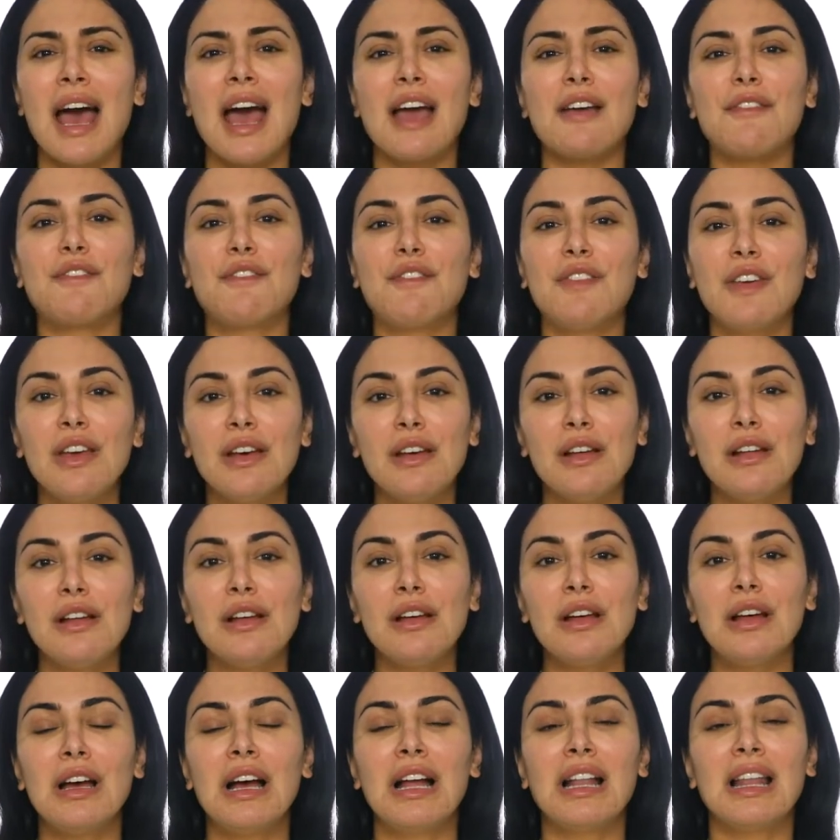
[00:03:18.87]
I
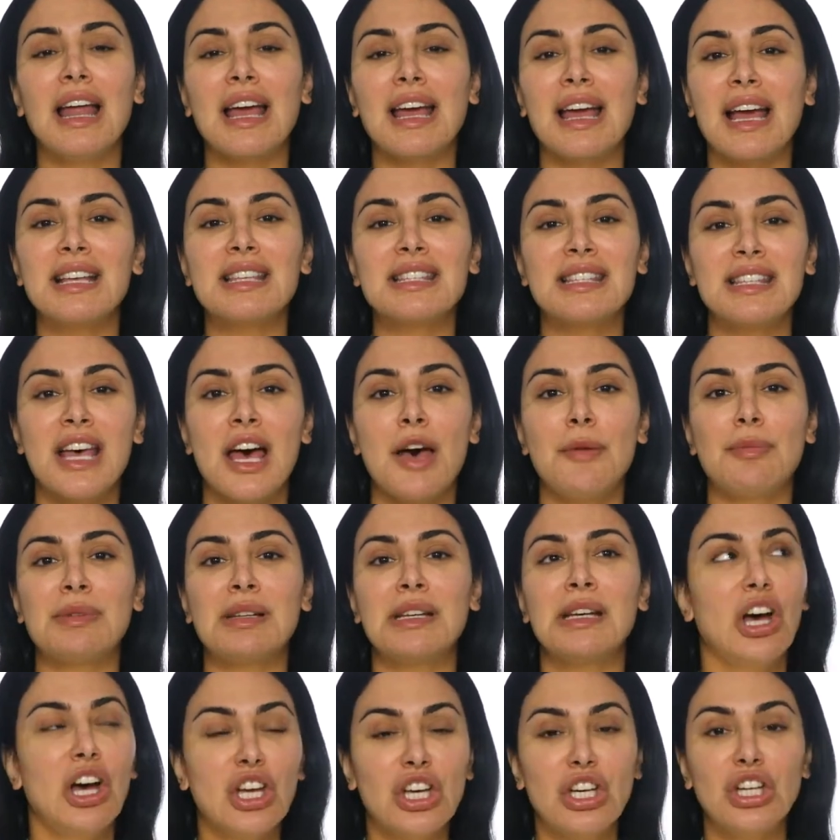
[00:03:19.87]
feel like I
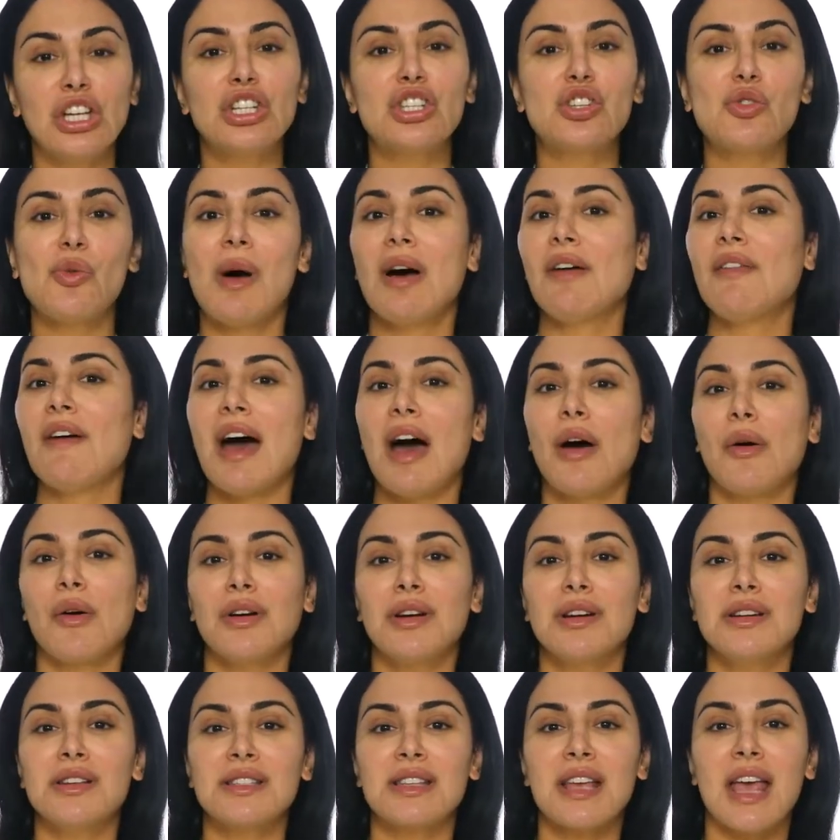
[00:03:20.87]
slept a good 12
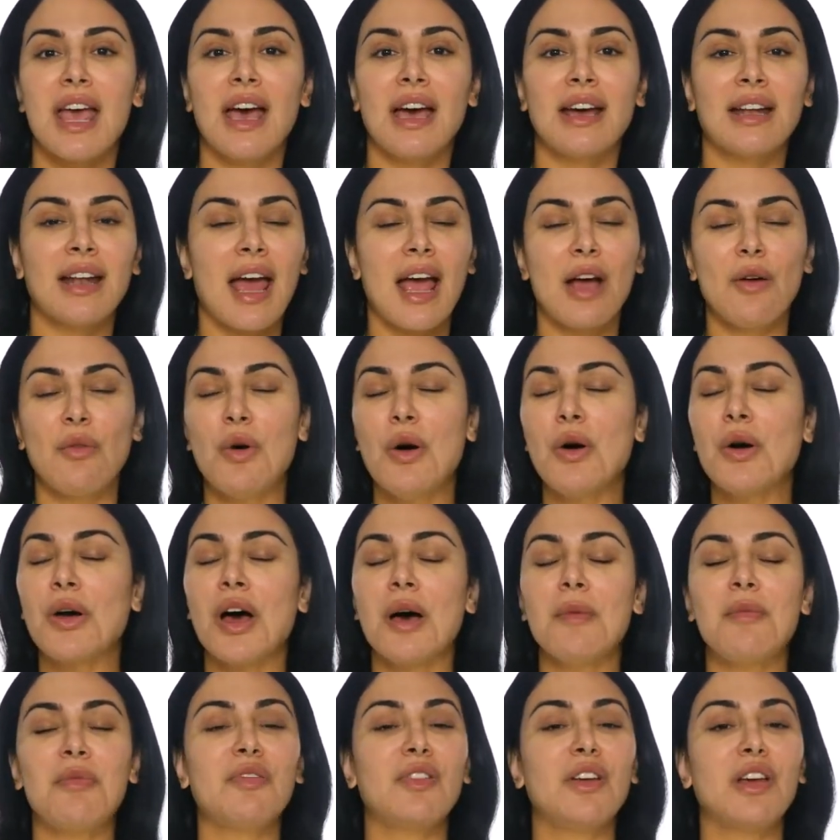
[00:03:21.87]
hours and I woke
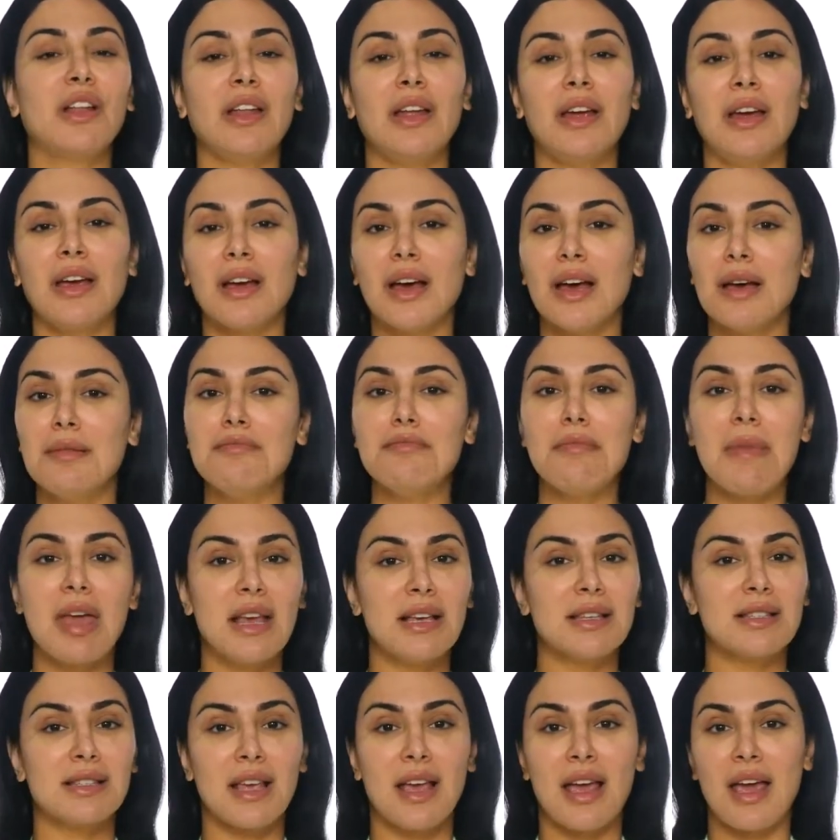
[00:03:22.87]
up feeling
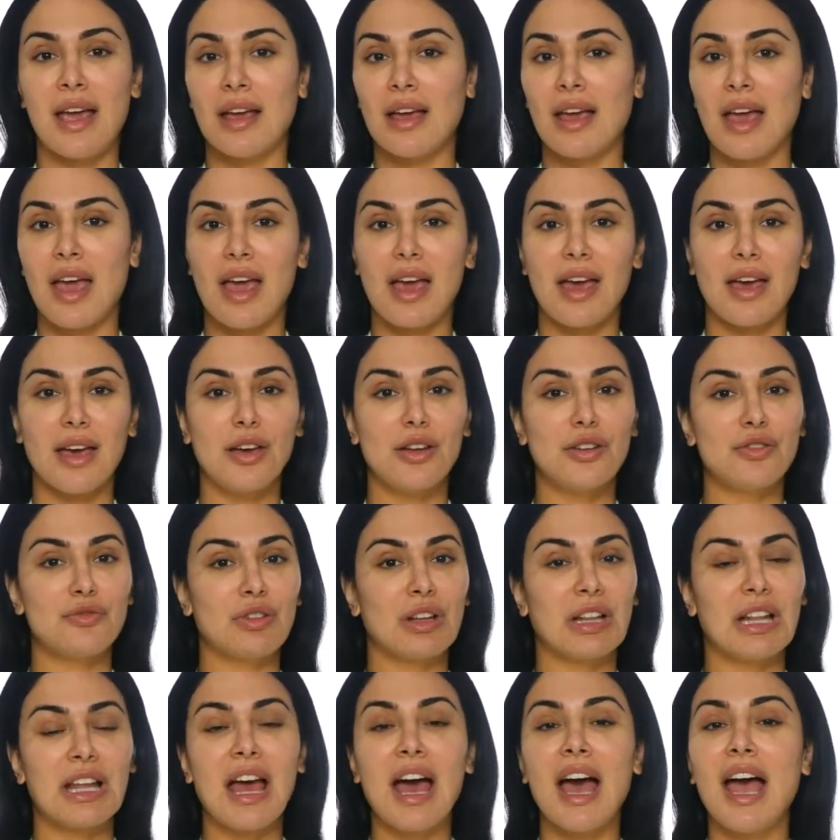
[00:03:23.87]
amazing and
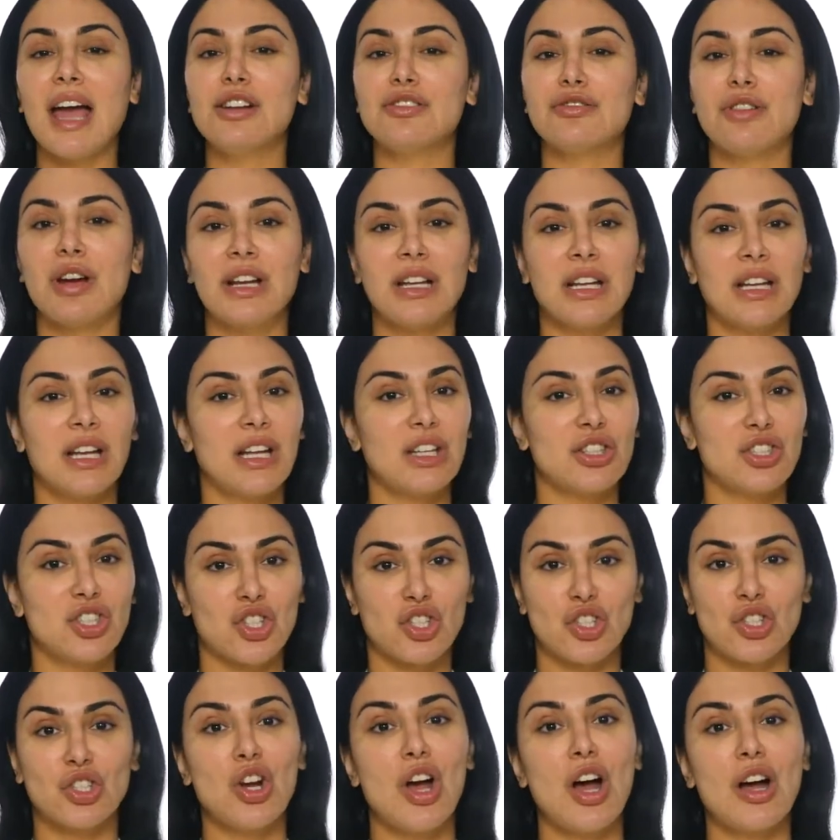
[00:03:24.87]
really hydrated and
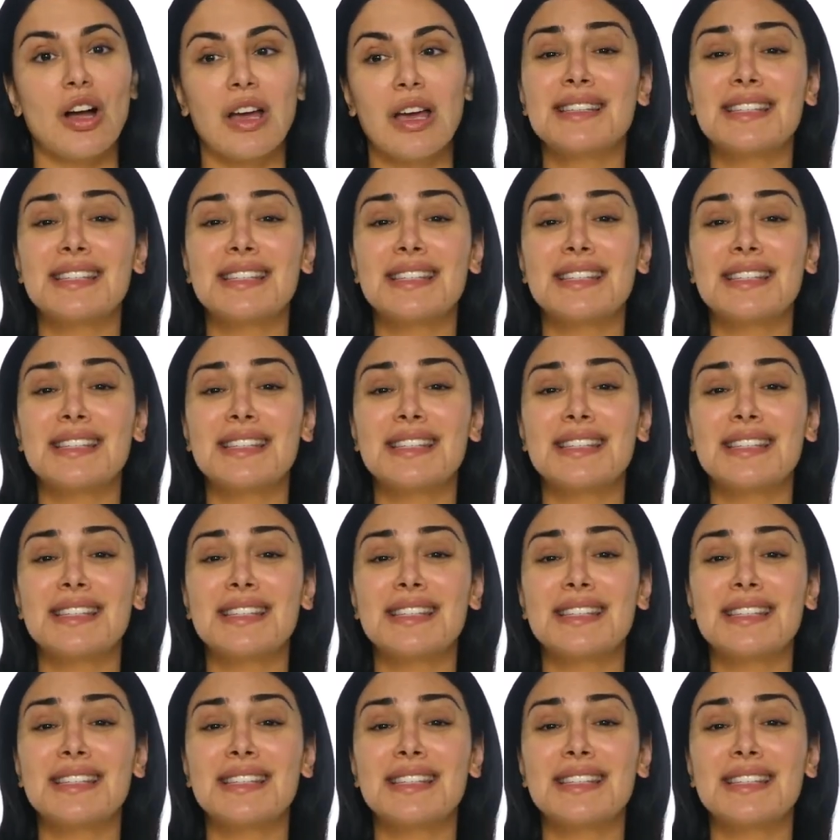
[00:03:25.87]
strong.